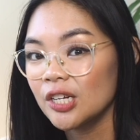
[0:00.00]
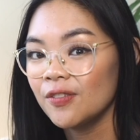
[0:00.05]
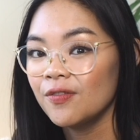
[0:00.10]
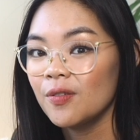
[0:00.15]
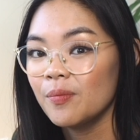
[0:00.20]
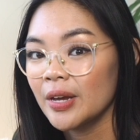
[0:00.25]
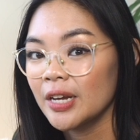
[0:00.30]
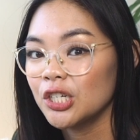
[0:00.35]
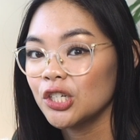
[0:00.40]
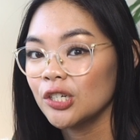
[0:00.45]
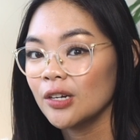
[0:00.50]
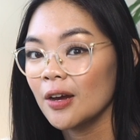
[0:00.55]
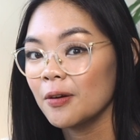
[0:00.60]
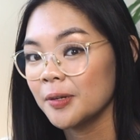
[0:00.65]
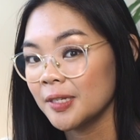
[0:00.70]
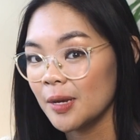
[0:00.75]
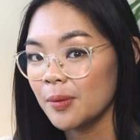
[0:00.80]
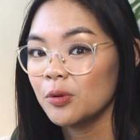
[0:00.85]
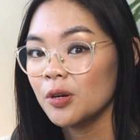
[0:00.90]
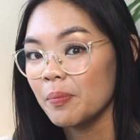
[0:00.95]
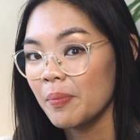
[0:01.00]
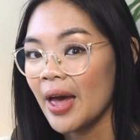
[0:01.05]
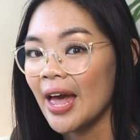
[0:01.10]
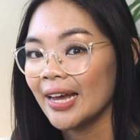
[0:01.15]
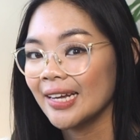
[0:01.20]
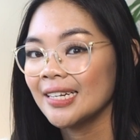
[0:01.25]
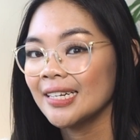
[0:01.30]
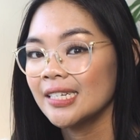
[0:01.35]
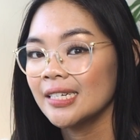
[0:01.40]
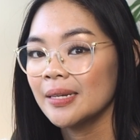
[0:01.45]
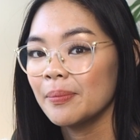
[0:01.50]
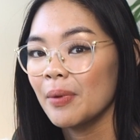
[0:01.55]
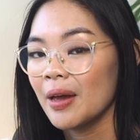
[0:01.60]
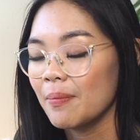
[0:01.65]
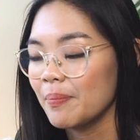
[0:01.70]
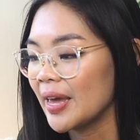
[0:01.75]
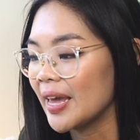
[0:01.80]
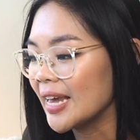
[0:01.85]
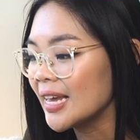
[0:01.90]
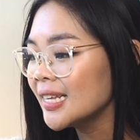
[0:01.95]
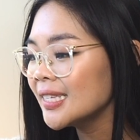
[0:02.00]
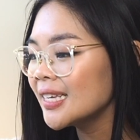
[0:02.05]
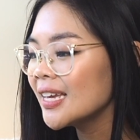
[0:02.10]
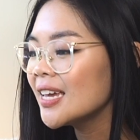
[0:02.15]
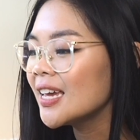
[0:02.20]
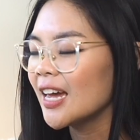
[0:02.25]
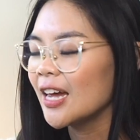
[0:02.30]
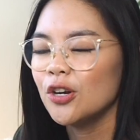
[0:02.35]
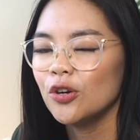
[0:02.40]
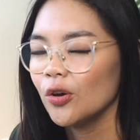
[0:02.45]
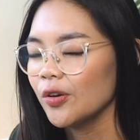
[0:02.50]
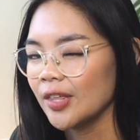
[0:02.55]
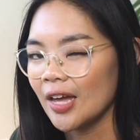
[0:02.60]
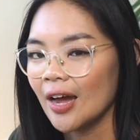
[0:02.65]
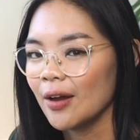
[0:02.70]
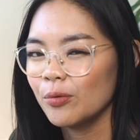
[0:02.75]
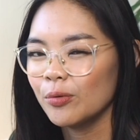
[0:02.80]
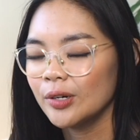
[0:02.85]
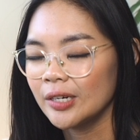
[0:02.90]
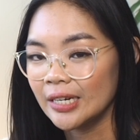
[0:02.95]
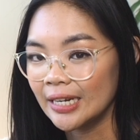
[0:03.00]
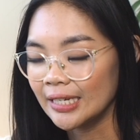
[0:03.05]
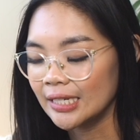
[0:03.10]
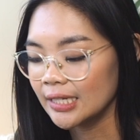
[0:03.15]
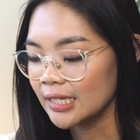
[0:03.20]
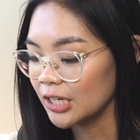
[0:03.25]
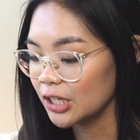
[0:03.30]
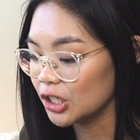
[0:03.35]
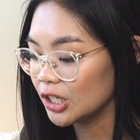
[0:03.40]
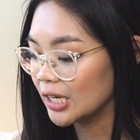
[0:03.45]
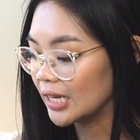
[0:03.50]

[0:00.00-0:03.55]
information I was able to pack into my piece and know that I wouldn't need to touch it